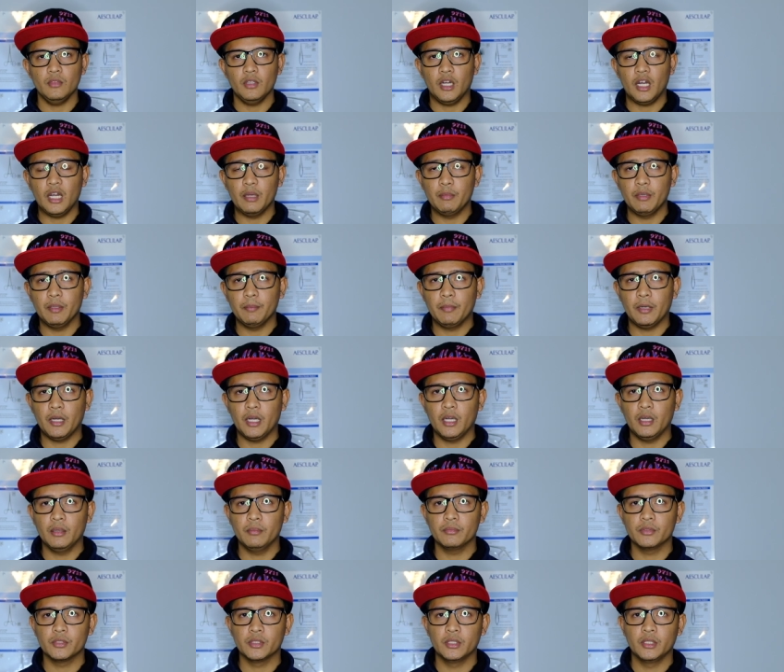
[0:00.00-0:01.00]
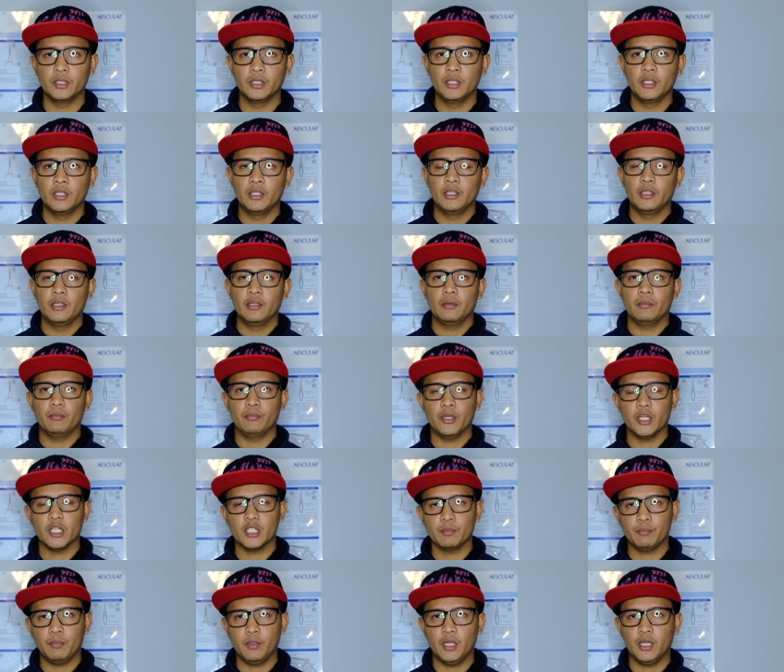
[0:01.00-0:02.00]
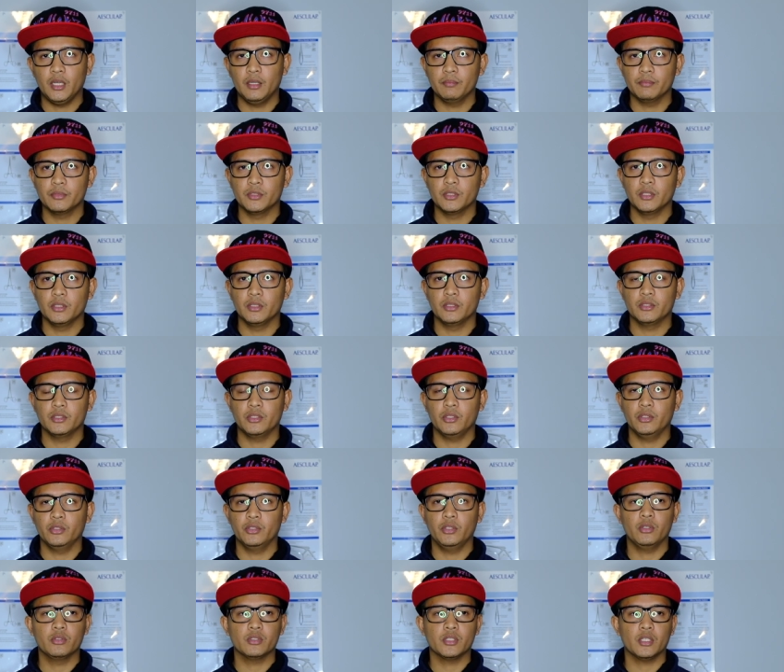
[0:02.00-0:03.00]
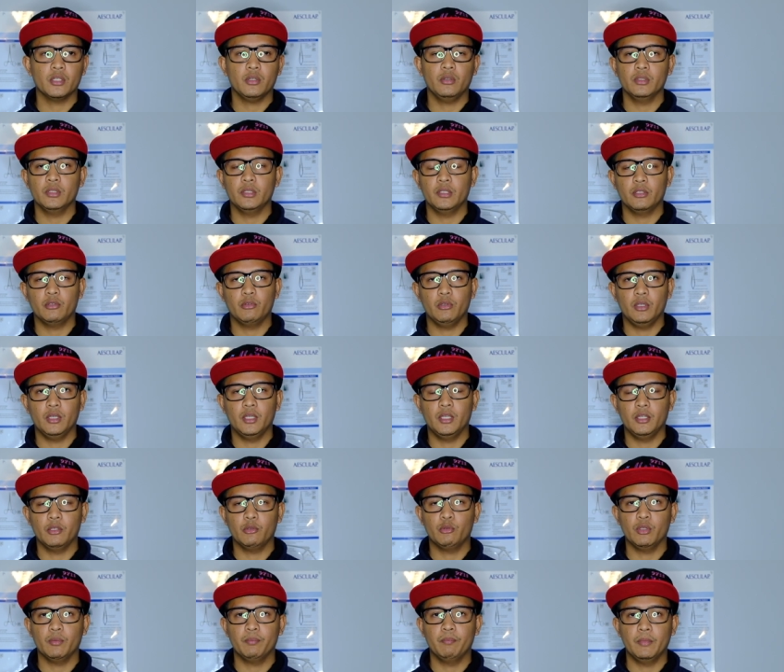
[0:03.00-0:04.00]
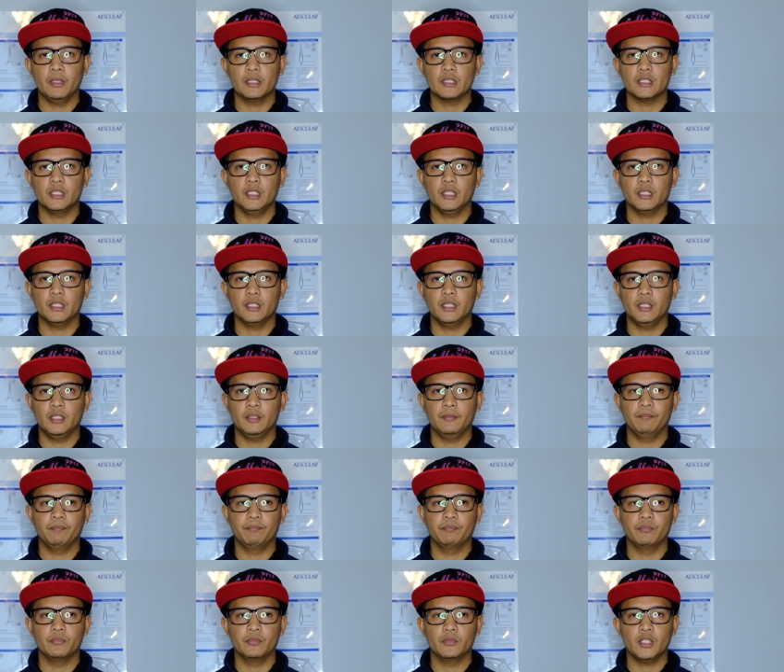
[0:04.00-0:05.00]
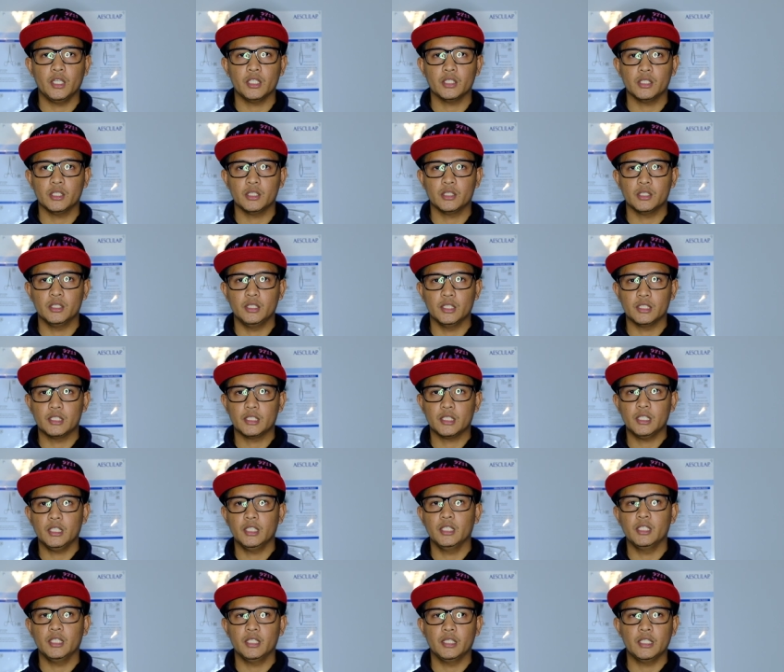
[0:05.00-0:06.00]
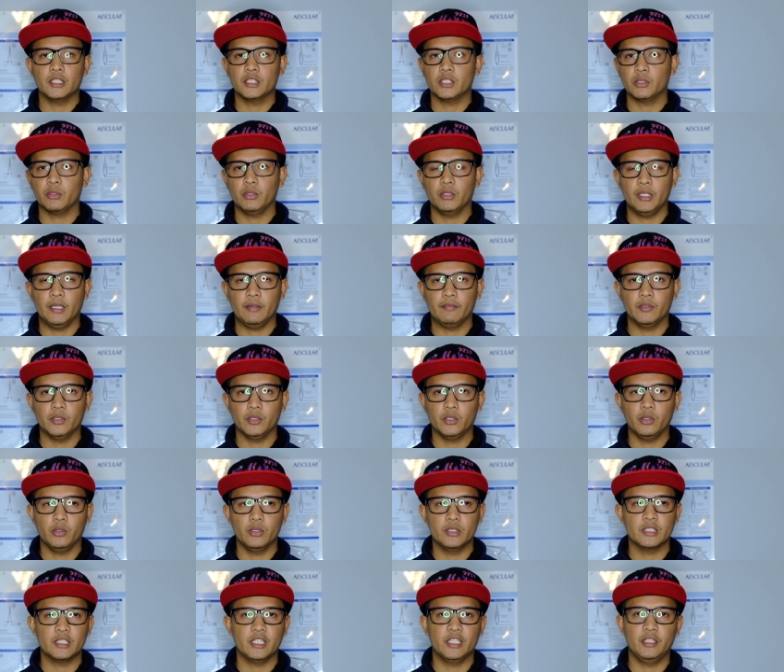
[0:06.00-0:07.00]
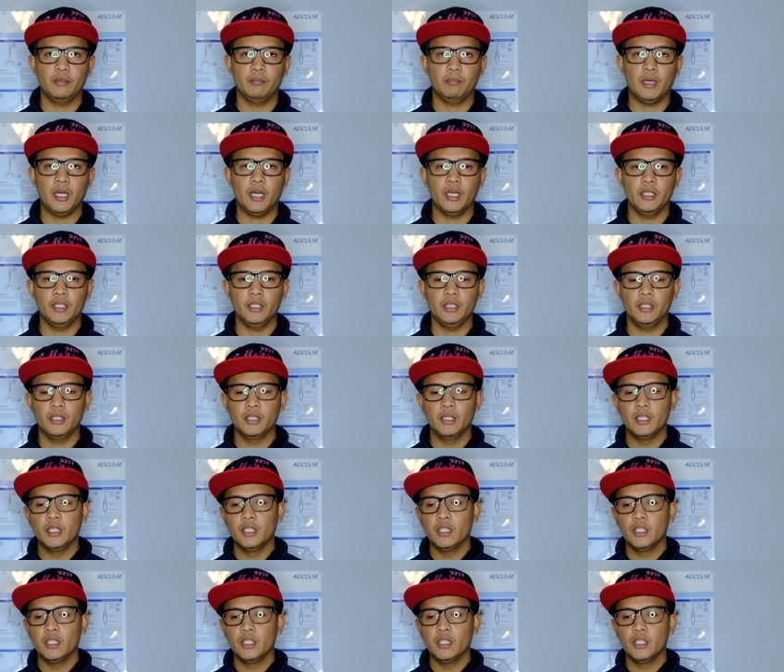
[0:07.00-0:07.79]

IV pumps, breast pumps. So those are only equipments that touches the skin. It doesn't really have to go inside the body.